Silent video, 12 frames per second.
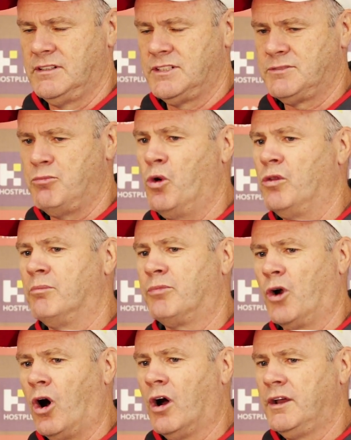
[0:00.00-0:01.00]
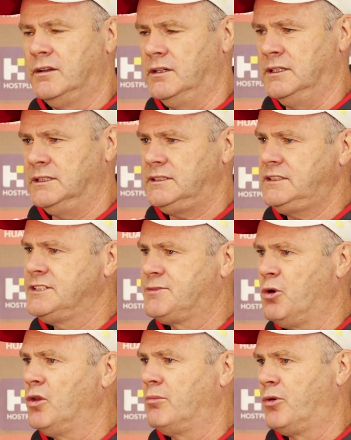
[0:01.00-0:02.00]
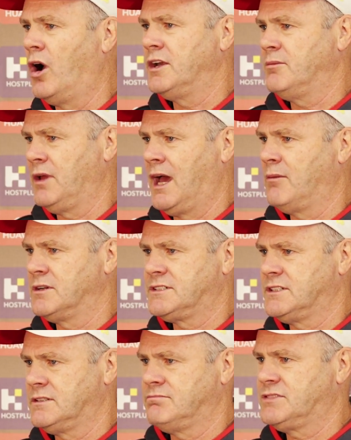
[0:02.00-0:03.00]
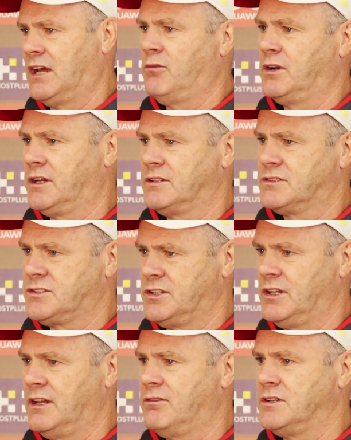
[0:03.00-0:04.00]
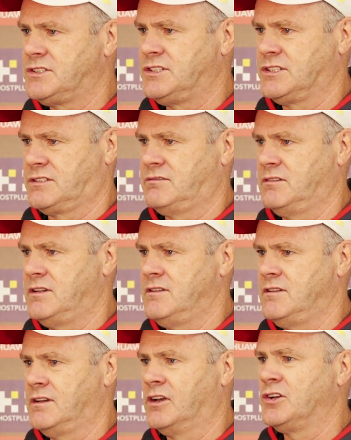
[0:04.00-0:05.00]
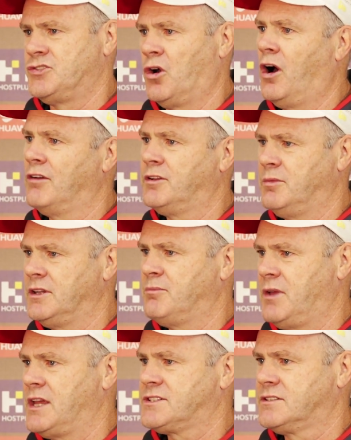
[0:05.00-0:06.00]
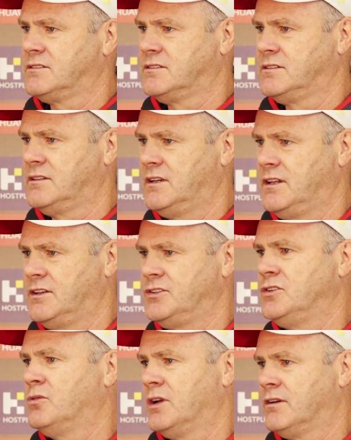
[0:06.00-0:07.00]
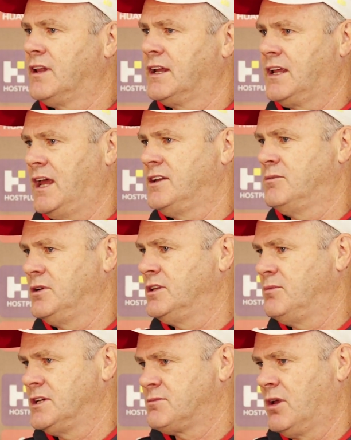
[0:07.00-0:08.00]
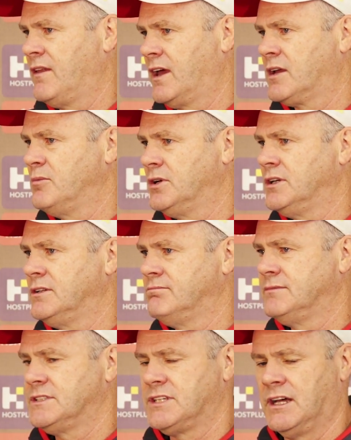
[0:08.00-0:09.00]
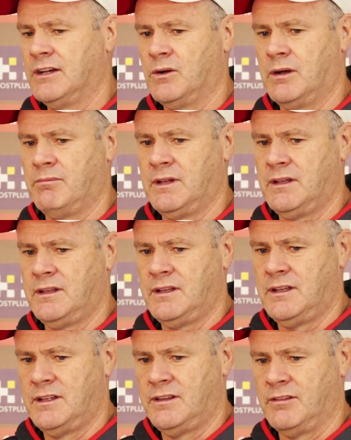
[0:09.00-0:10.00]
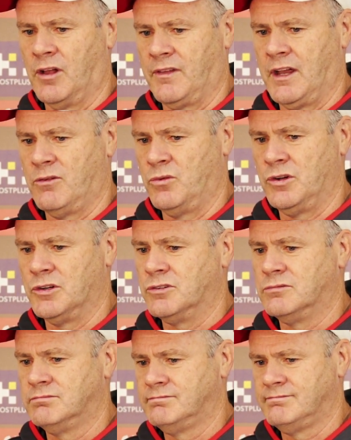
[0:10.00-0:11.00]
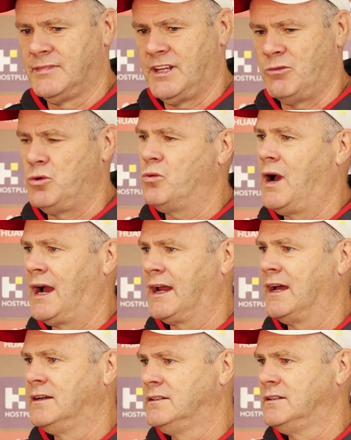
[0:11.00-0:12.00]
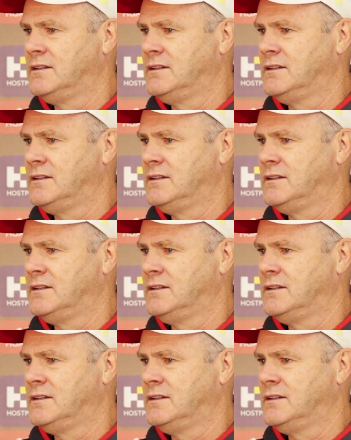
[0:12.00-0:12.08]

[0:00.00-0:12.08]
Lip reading: It's more than pride. It's more than pride to be able to say I want to get to a certain level. It's just they've got a drive to be the best, and they do whatever they can to be the best player they can be. So they've got that real hunger,